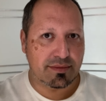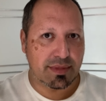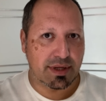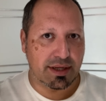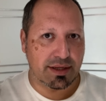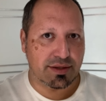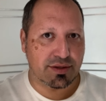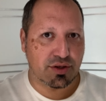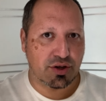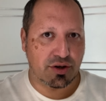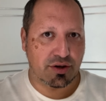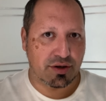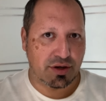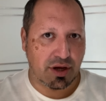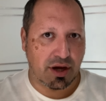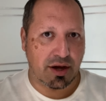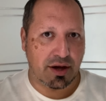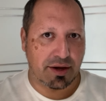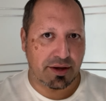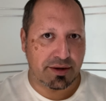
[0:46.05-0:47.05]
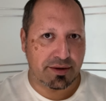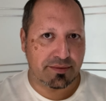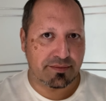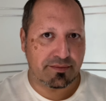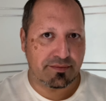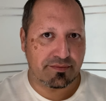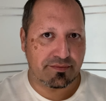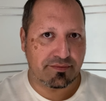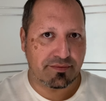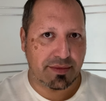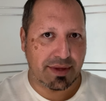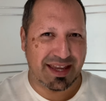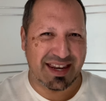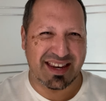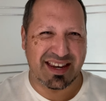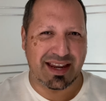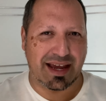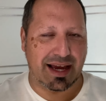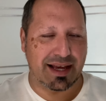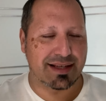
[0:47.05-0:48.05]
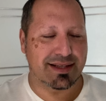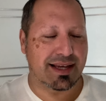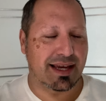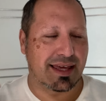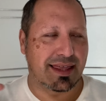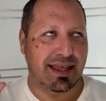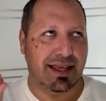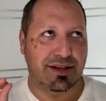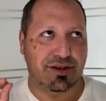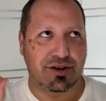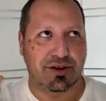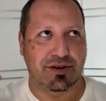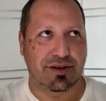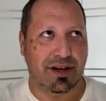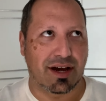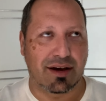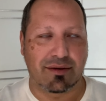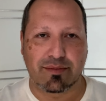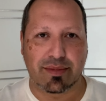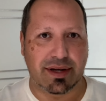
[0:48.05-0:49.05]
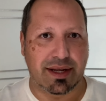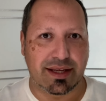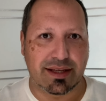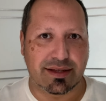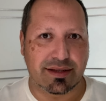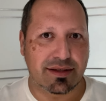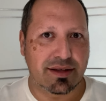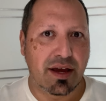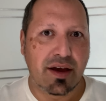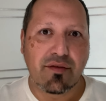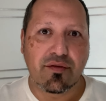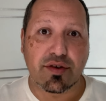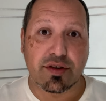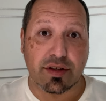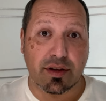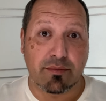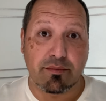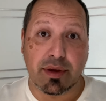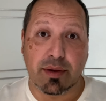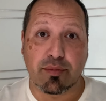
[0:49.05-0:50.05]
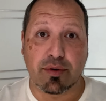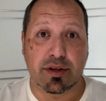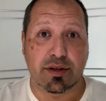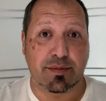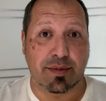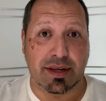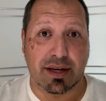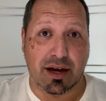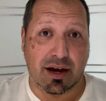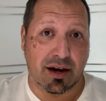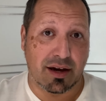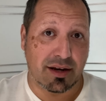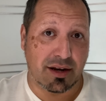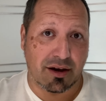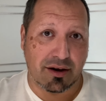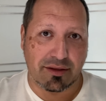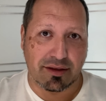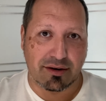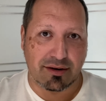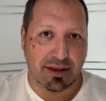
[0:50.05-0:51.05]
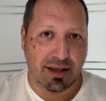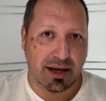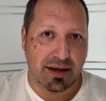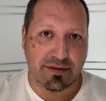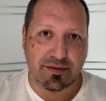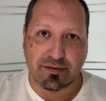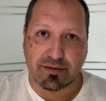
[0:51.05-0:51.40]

is turned on, and I say that turned on, but it's for some people it's been on all their lives.